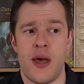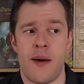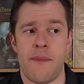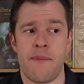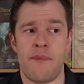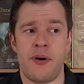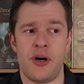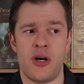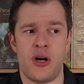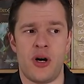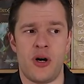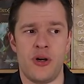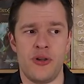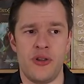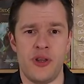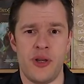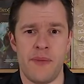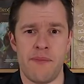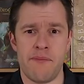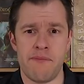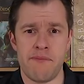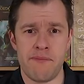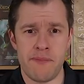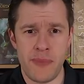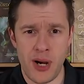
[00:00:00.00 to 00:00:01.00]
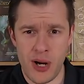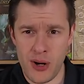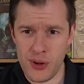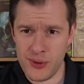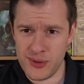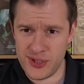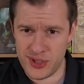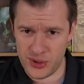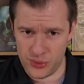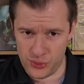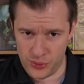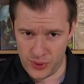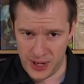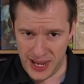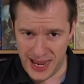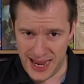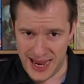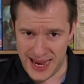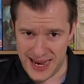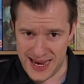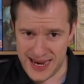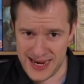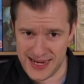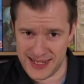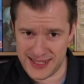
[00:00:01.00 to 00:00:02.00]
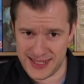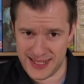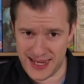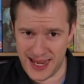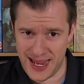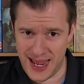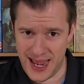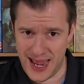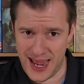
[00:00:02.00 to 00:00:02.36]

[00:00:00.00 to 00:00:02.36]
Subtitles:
But on the motorways,